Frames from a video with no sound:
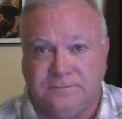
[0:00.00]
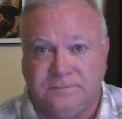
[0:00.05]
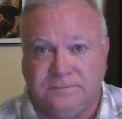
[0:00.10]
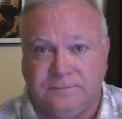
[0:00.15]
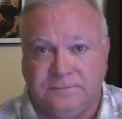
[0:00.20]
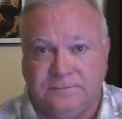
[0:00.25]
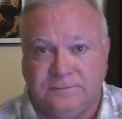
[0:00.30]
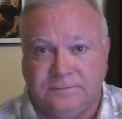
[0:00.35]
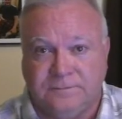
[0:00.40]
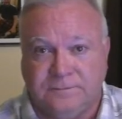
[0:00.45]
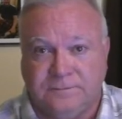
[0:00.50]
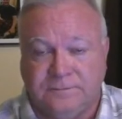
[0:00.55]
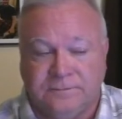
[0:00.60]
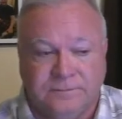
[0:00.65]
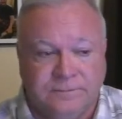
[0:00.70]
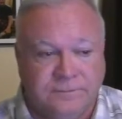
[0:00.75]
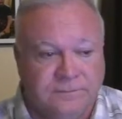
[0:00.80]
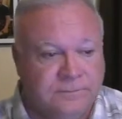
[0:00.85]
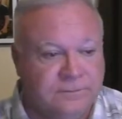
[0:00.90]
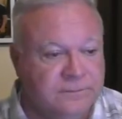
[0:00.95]

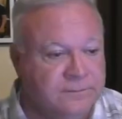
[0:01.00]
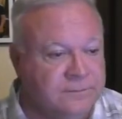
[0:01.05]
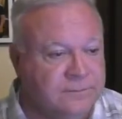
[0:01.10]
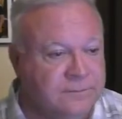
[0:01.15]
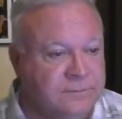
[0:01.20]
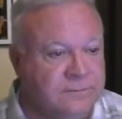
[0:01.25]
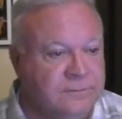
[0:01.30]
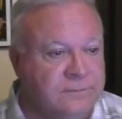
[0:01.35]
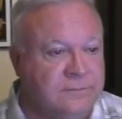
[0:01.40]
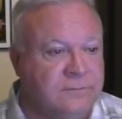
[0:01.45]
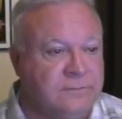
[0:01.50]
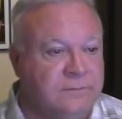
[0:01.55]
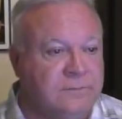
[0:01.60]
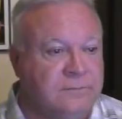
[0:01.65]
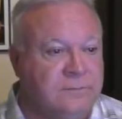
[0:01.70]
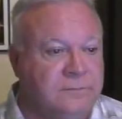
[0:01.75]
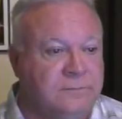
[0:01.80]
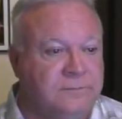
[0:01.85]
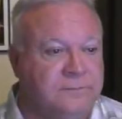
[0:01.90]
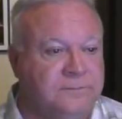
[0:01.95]

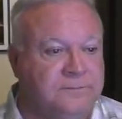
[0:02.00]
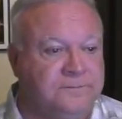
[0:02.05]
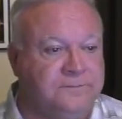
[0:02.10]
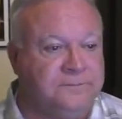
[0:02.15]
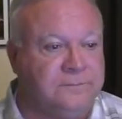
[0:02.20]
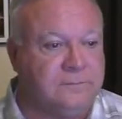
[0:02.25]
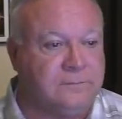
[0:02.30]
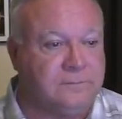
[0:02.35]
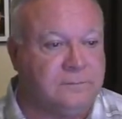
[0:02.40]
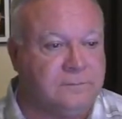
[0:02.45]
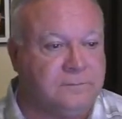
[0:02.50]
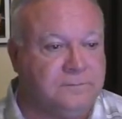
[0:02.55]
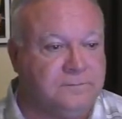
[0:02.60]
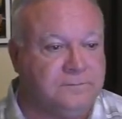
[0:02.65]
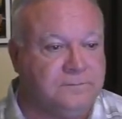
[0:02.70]
Nobody speaks.